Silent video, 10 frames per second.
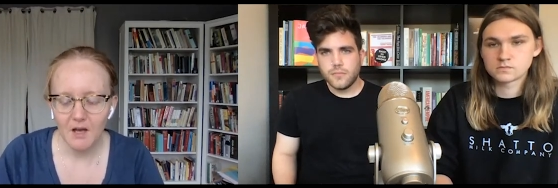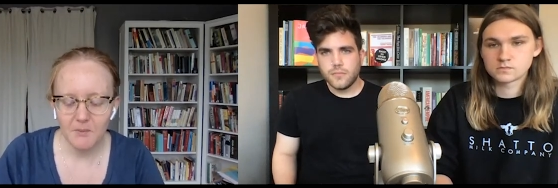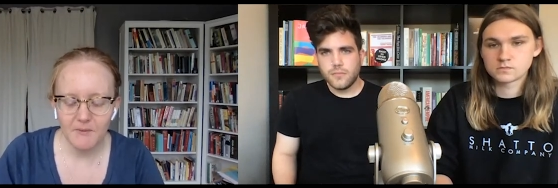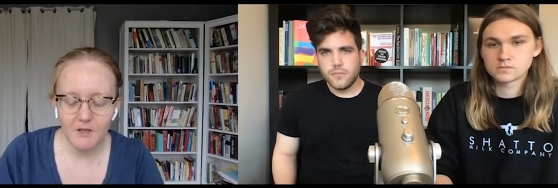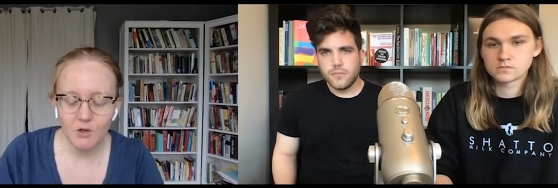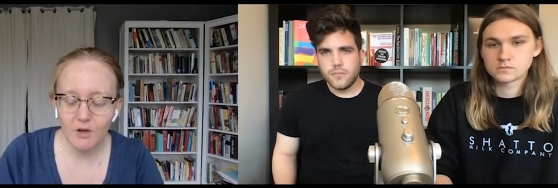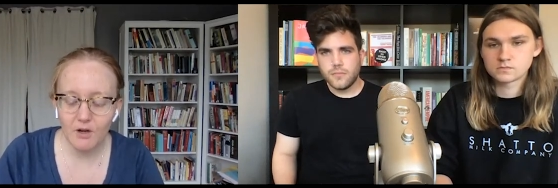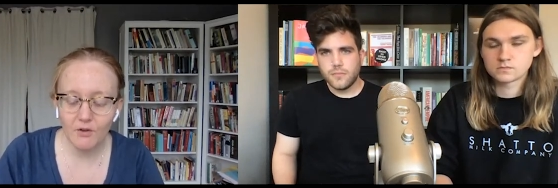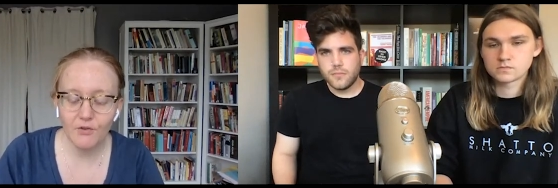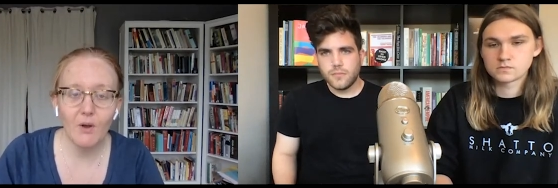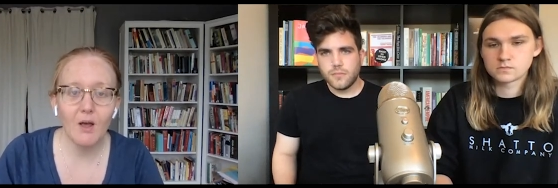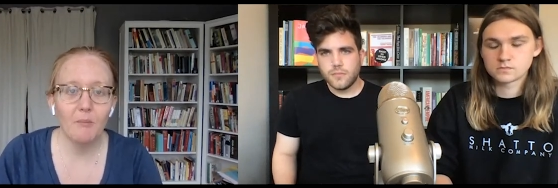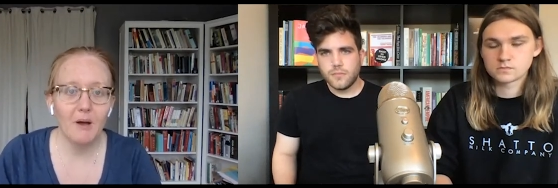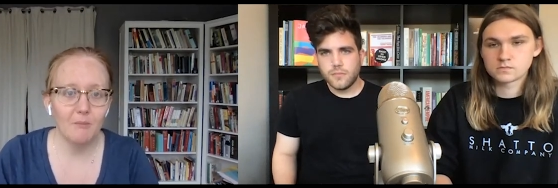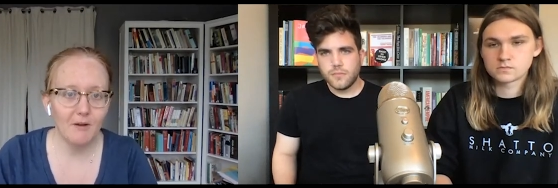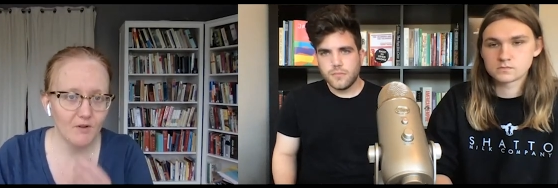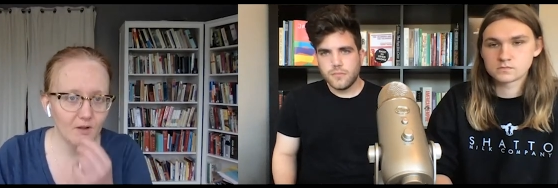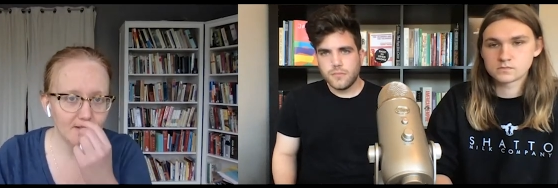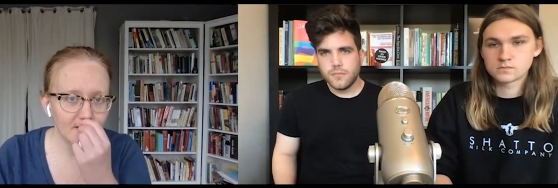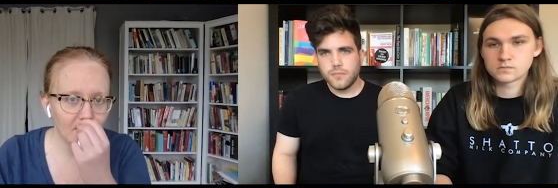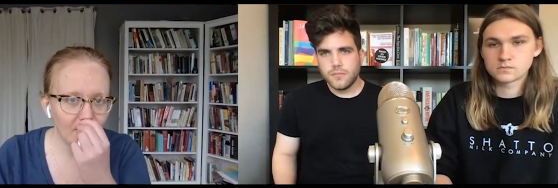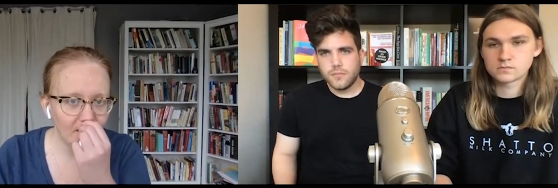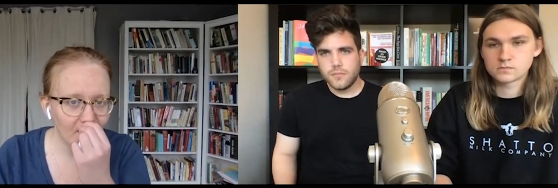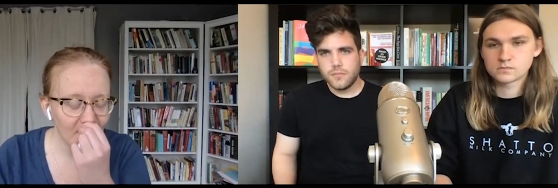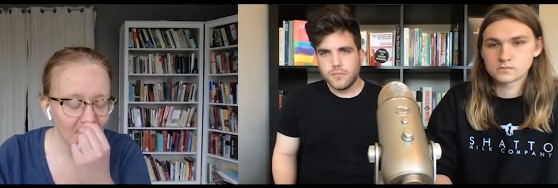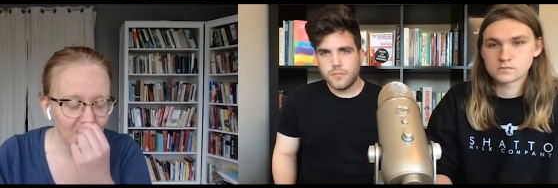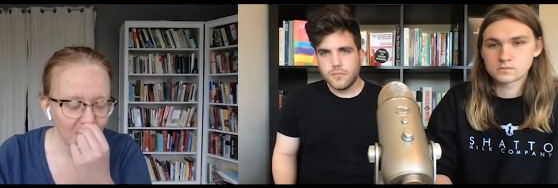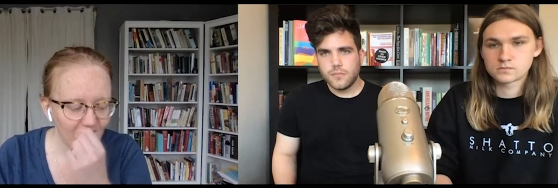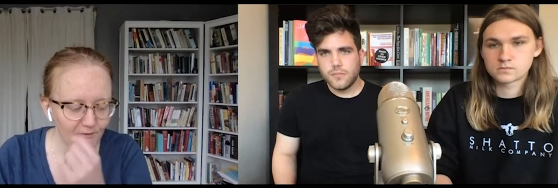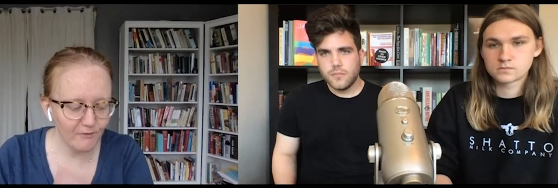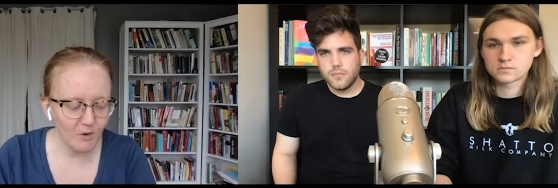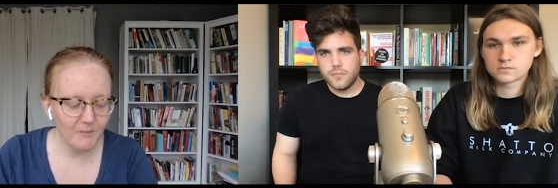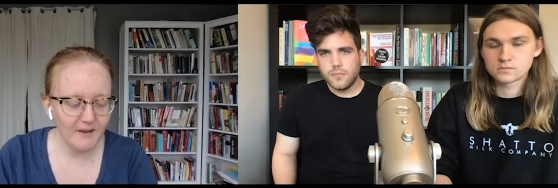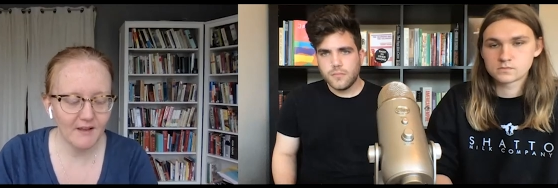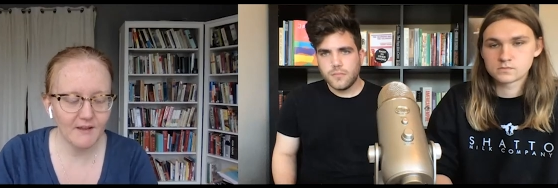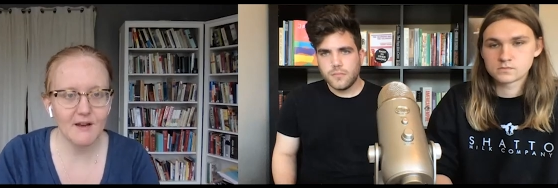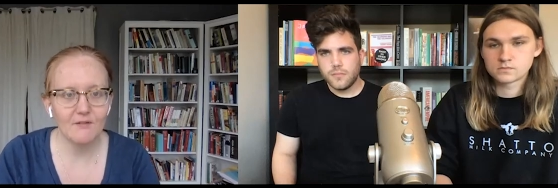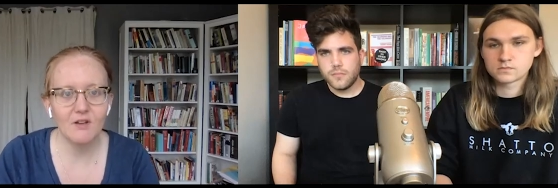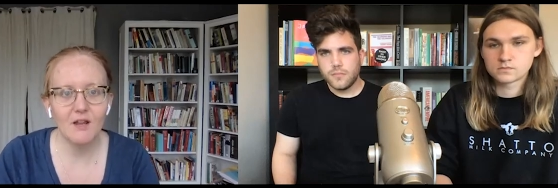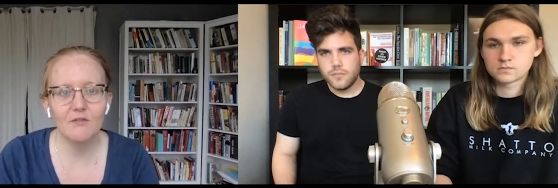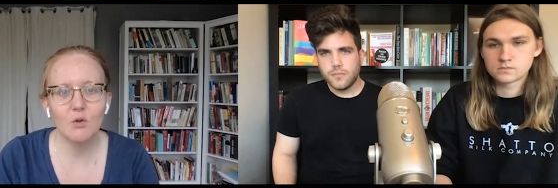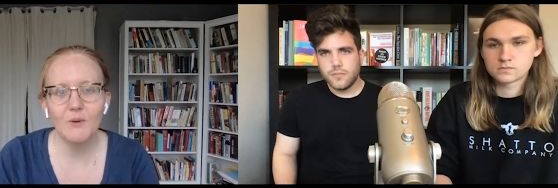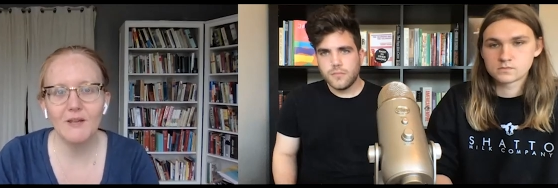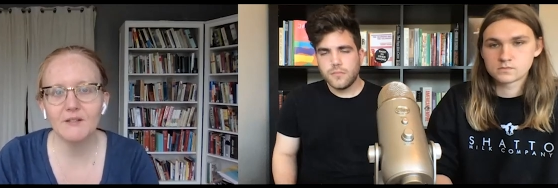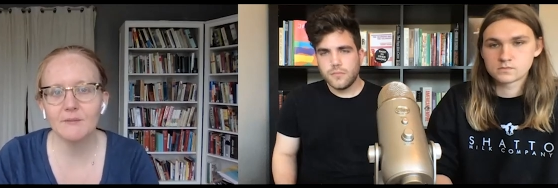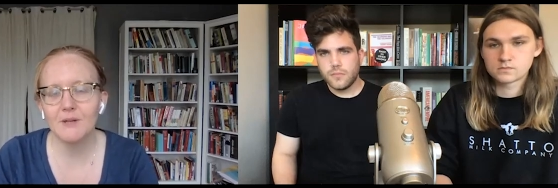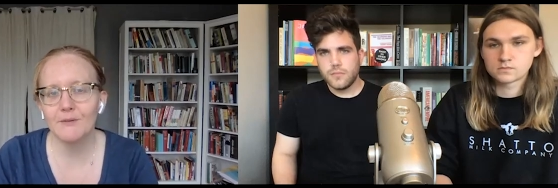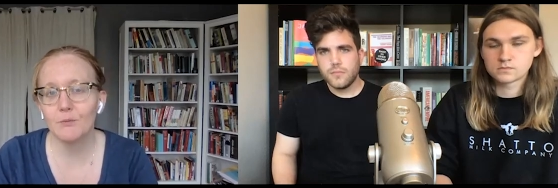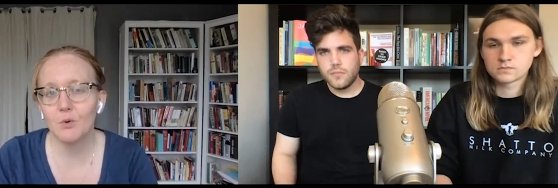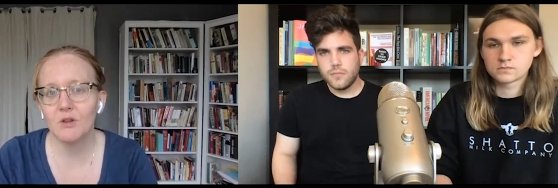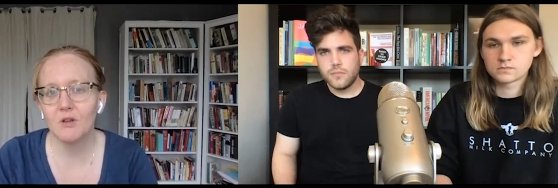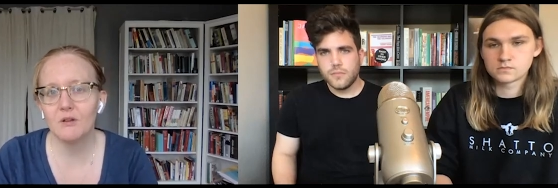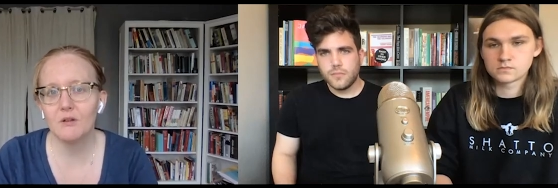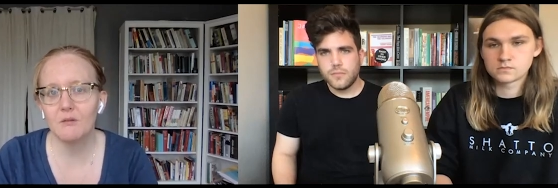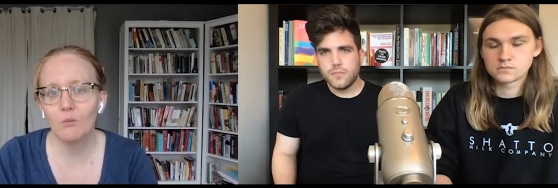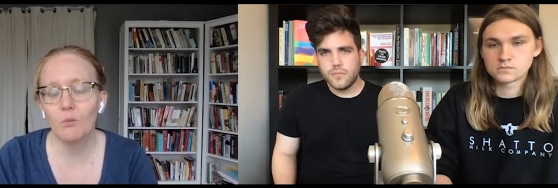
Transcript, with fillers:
Speaker 1: Um, and then you can also help out by volunteering. We have phone banks every day of the week, sometimes more than